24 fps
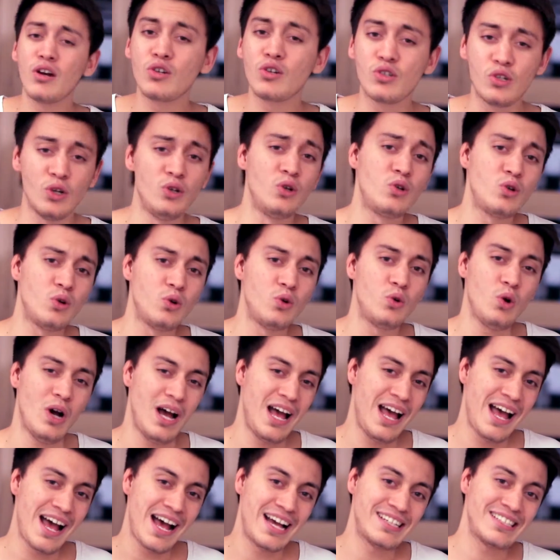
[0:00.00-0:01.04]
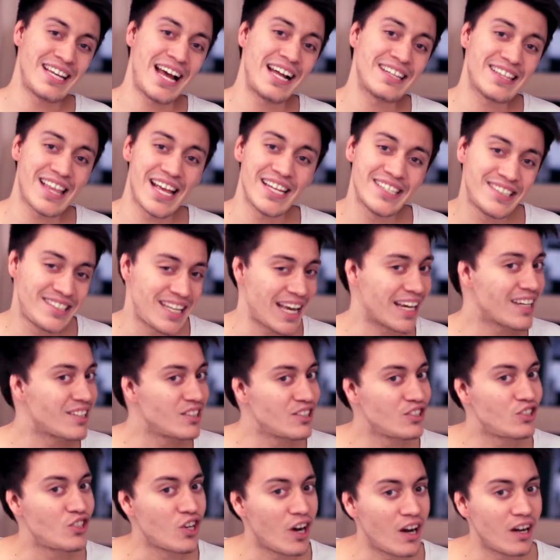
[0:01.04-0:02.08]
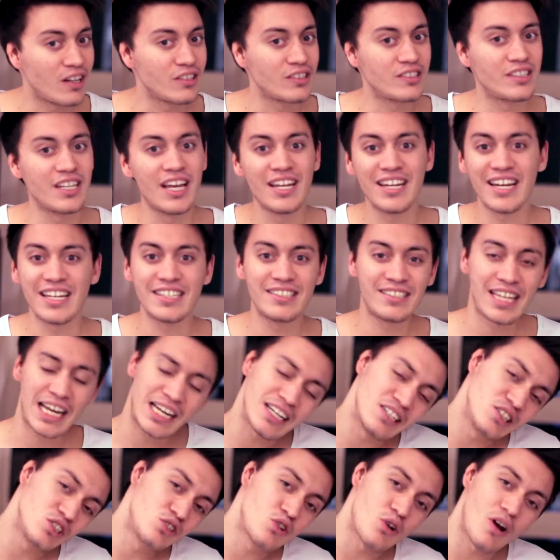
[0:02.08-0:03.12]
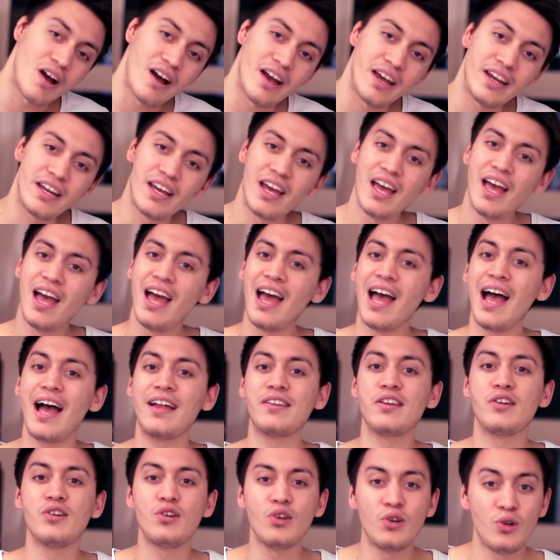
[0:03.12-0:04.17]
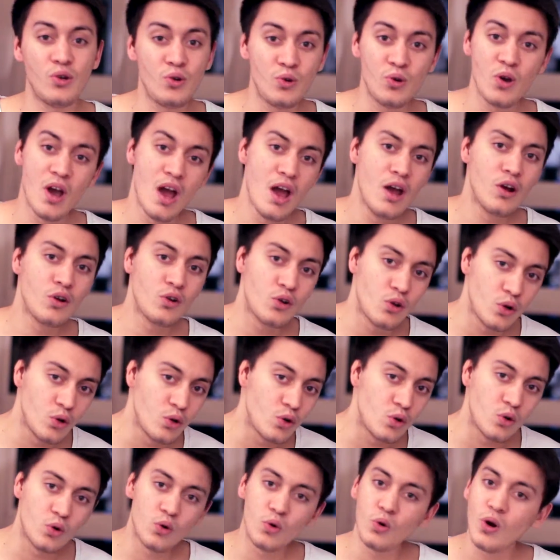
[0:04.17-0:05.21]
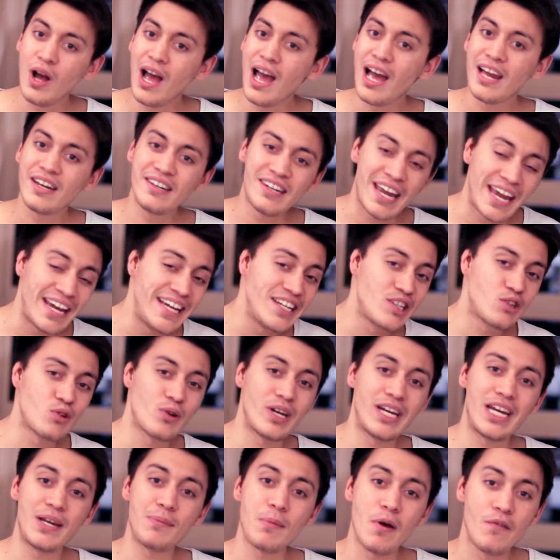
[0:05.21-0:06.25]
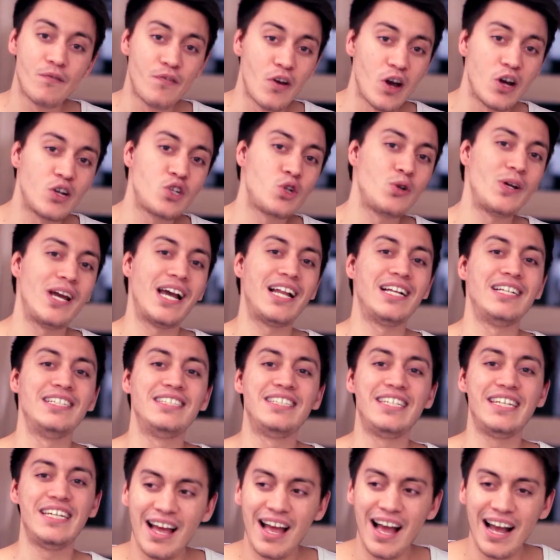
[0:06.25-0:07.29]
Google has had their second chance, their second try at the new Google Daydream virtual reality.